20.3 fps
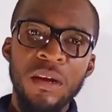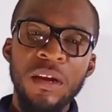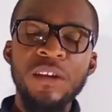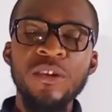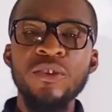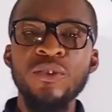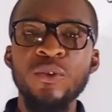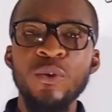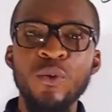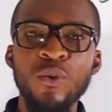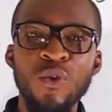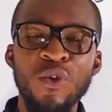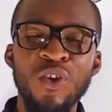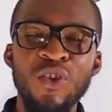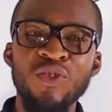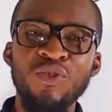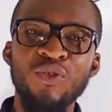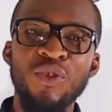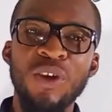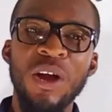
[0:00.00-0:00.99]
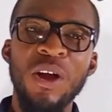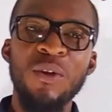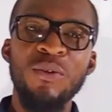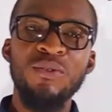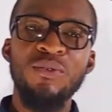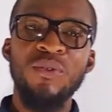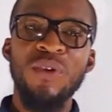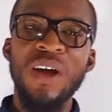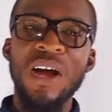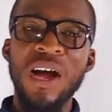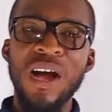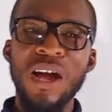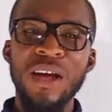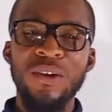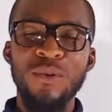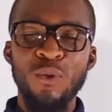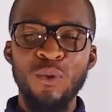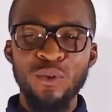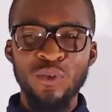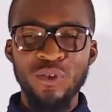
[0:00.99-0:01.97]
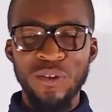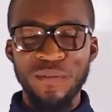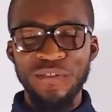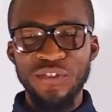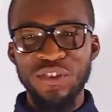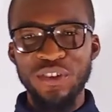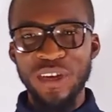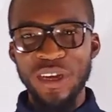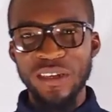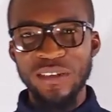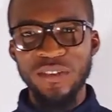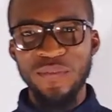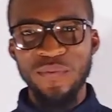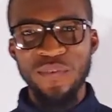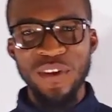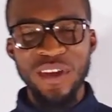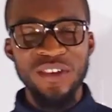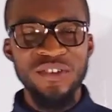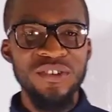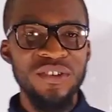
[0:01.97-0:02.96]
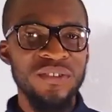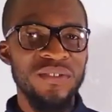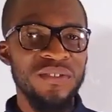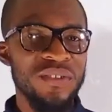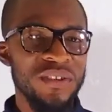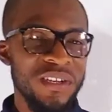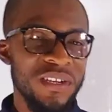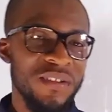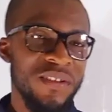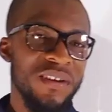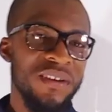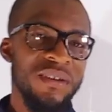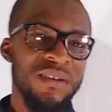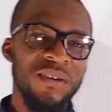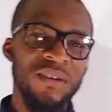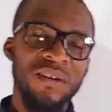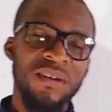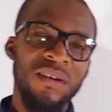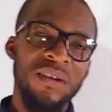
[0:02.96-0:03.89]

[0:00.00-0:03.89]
Let us look on to how to add or subtract fractions together.